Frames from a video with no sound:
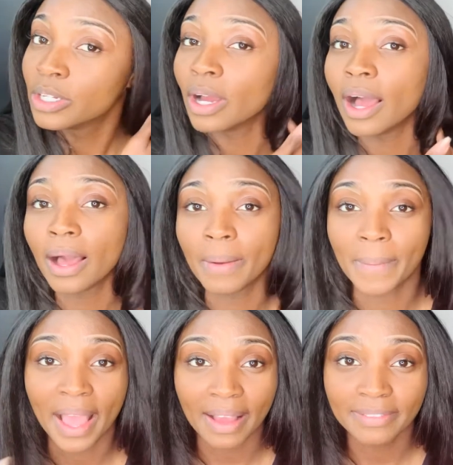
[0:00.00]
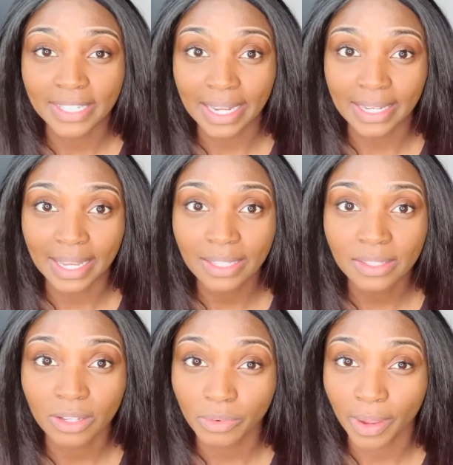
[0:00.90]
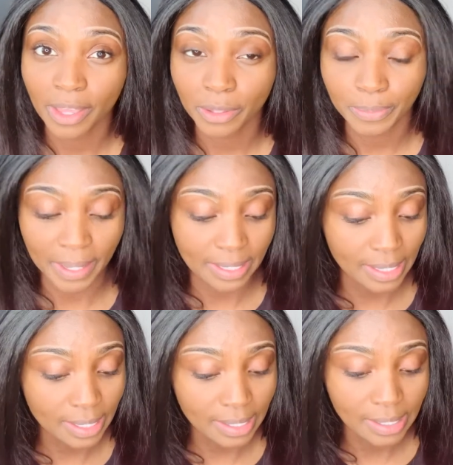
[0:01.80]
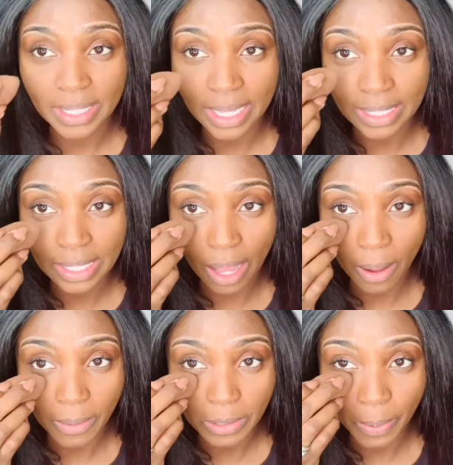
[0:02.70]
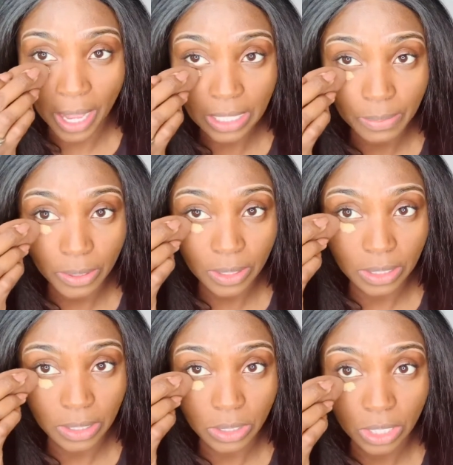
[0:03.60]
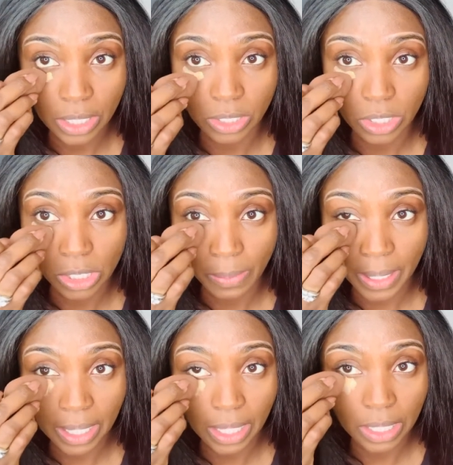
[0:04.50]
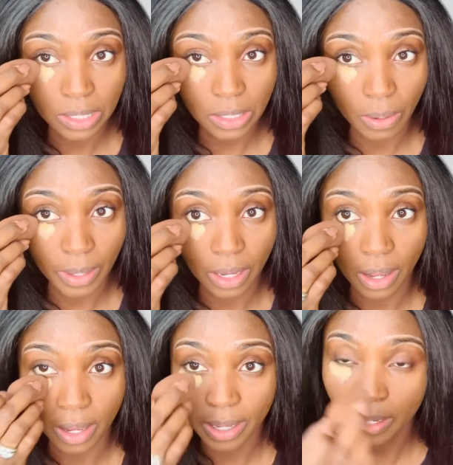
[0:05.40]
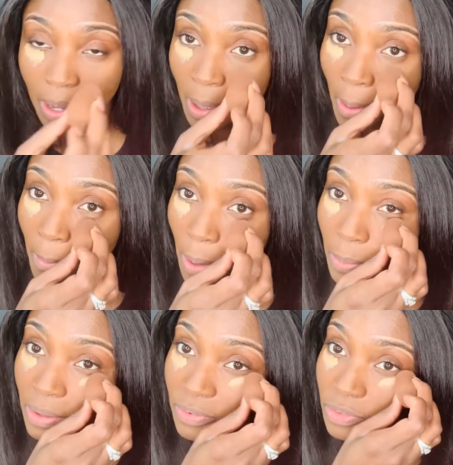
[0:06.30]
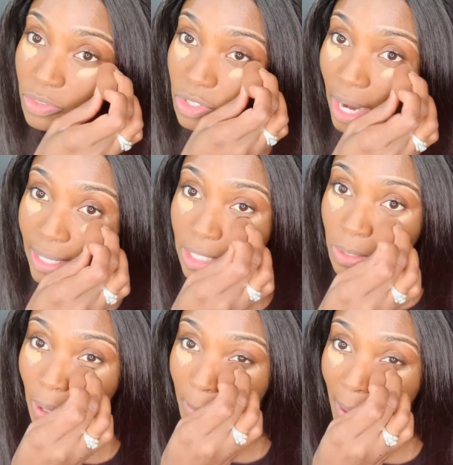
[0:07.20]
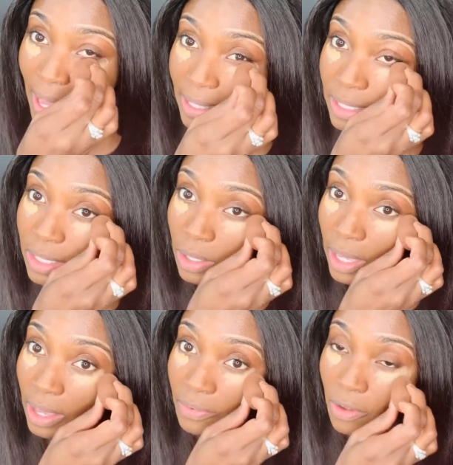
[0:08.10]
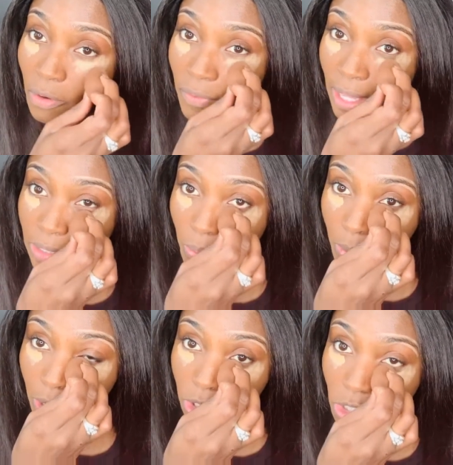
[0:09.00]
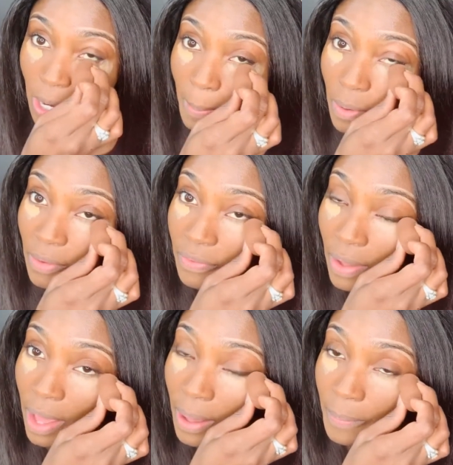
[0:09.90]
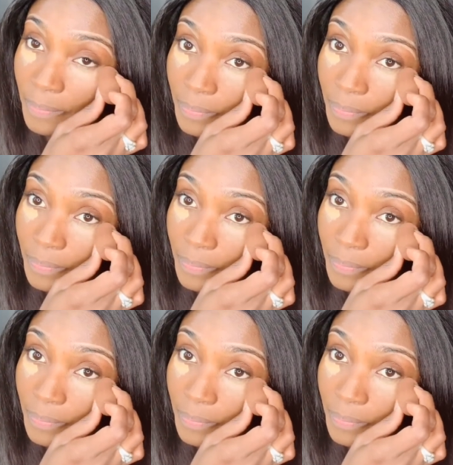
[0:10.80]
um, have date nights on a regular basis. It's not always possible because usually there's so many things going on, but we've tried to do our best. If Kofi has a work trip or if um,